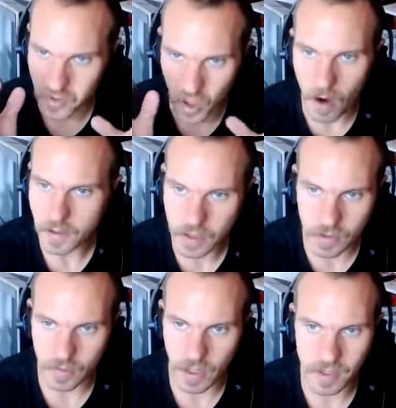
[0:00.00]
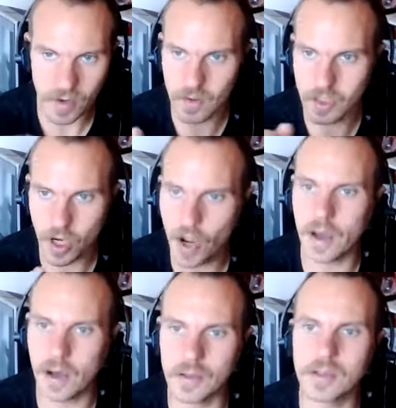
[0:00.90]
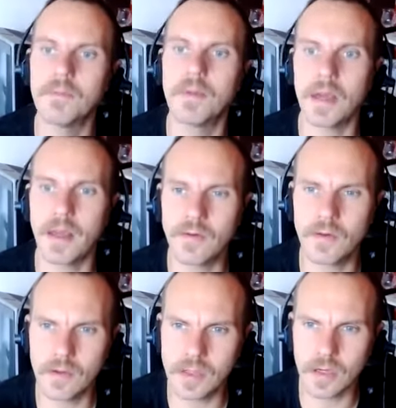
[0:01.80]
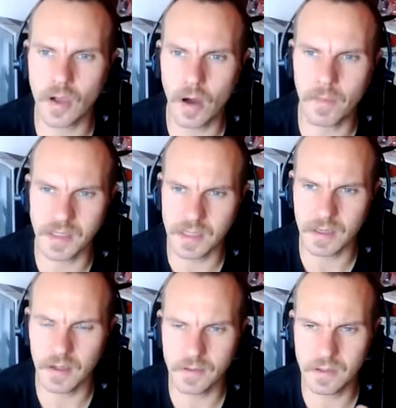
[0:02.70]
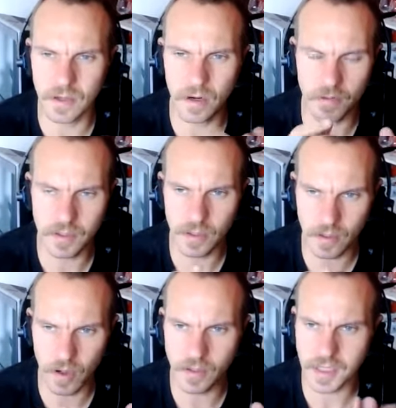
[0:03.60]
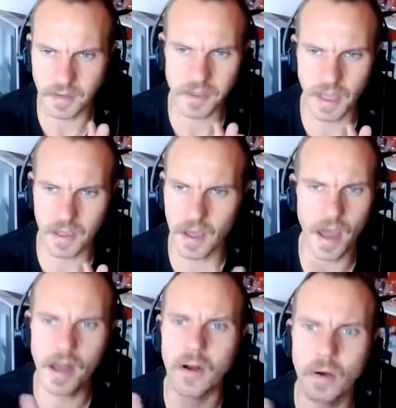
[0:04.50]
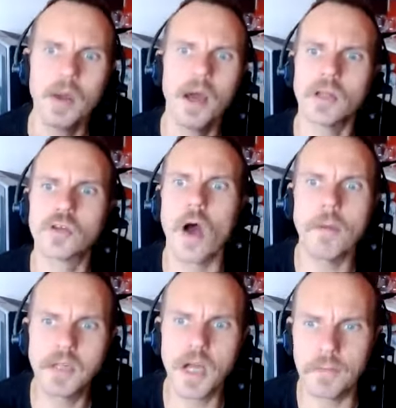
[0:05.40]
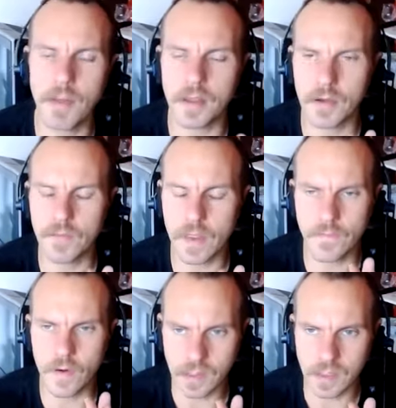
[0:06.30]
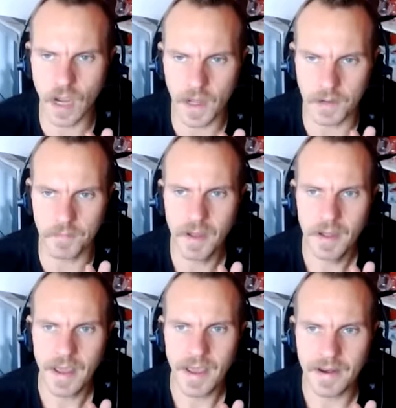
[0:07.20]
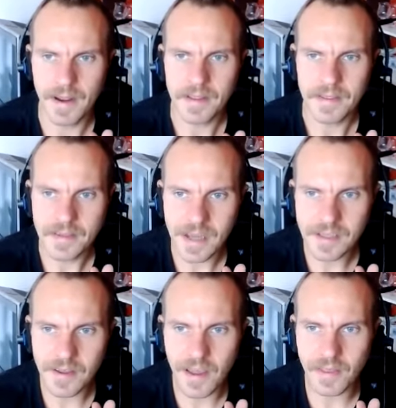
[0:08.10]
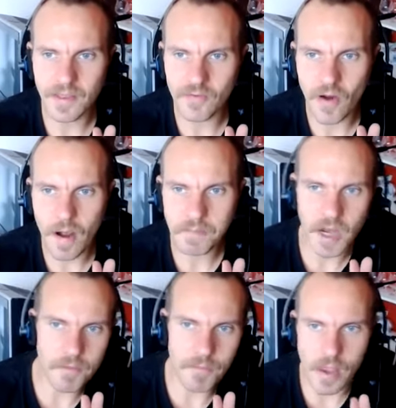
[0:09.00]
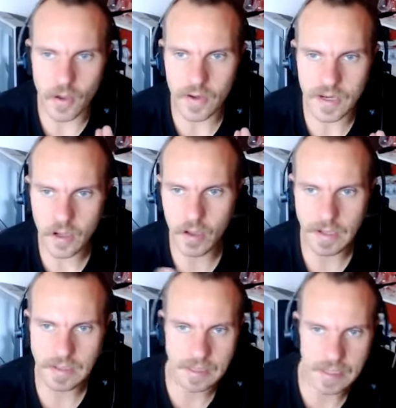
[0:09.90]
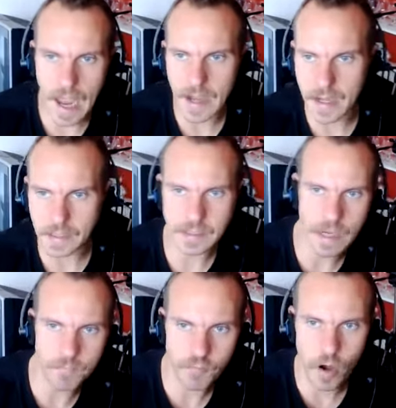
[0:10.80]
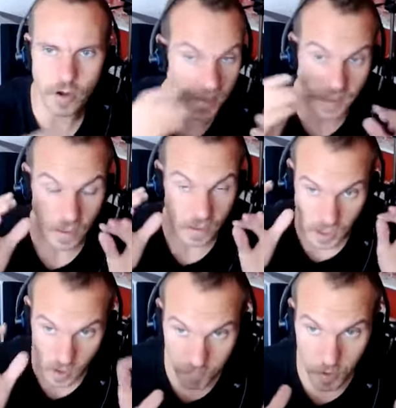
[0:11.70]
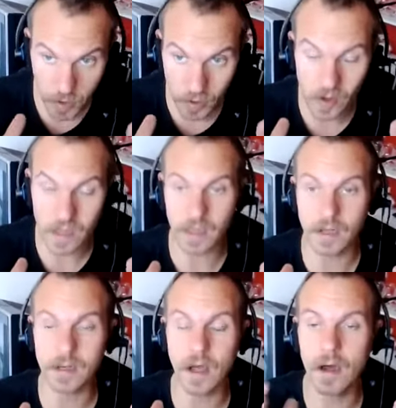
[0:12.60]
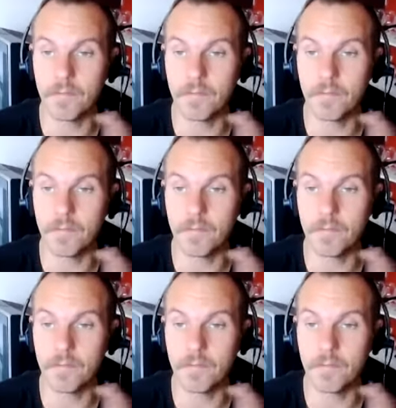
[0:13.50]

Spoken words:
talked to like you're a child, being introduced to concepts like, I don't know, a drop-down menu for the first time. And just click the drop-down menu and click status in progress in a super annoying and